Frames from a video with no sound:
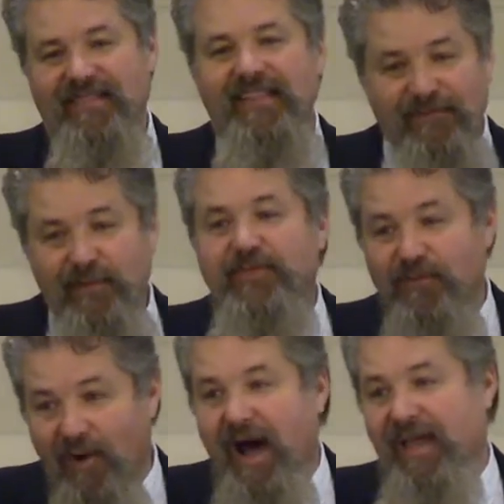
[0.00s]
Live with
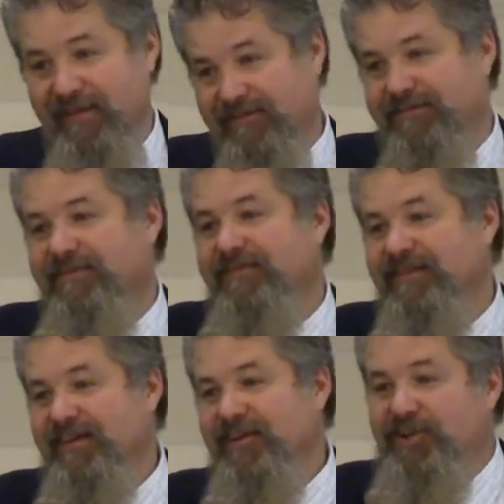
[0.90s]
your wife.
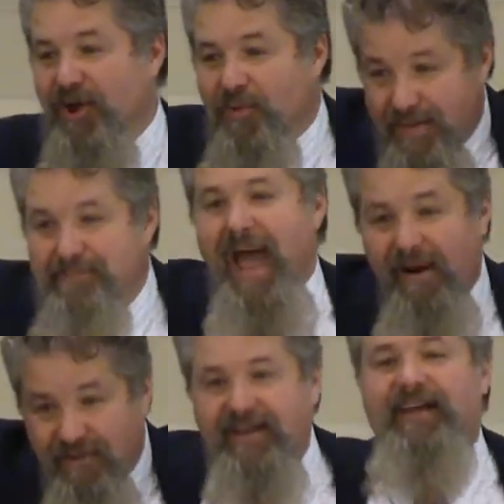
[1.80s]
Do what
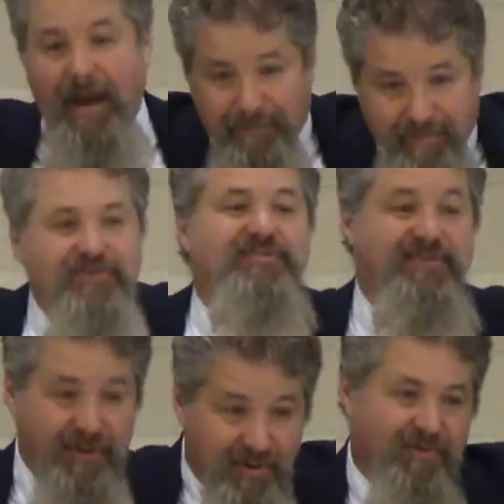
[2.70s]
married
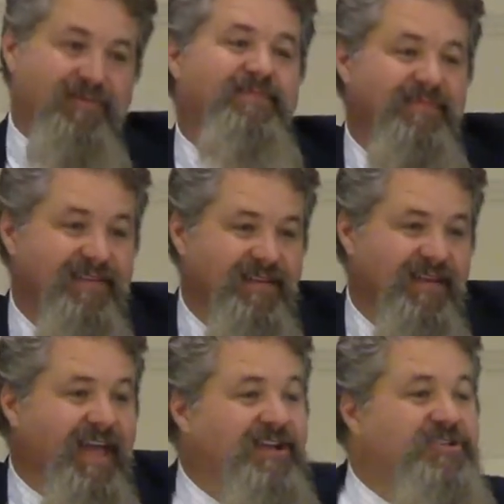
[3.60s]
couples do.
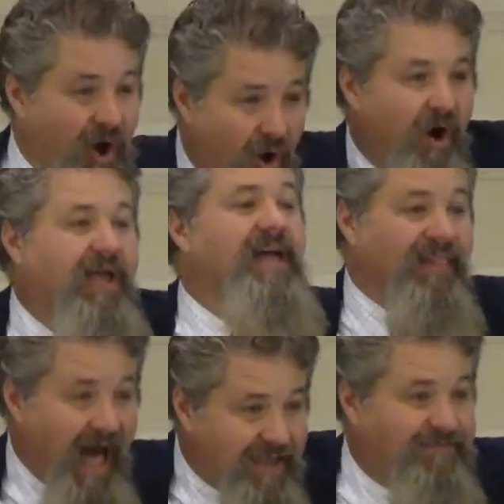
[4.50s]
Enjoy
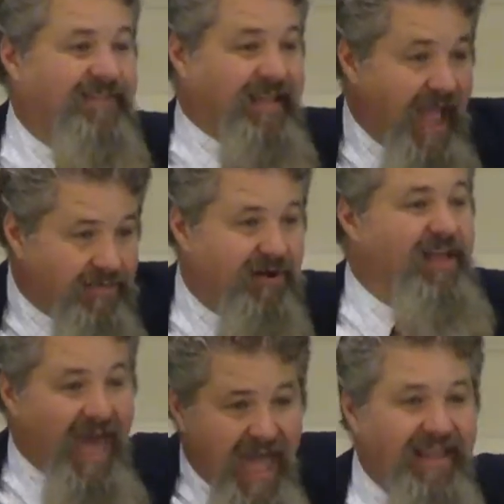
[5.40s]
life
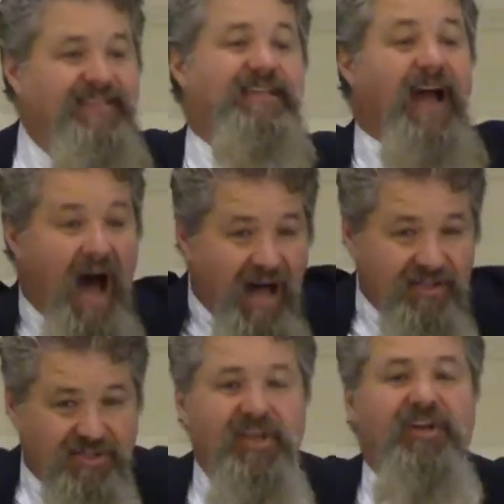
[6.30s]
together. That is
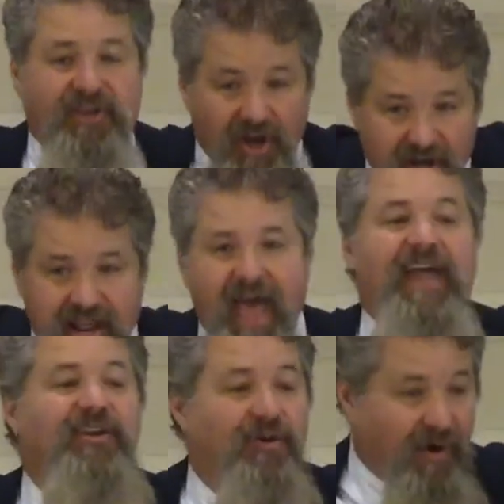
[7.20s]
God's good
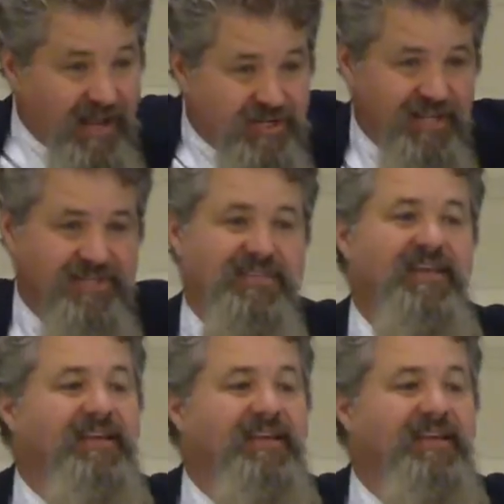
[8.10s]
and gracious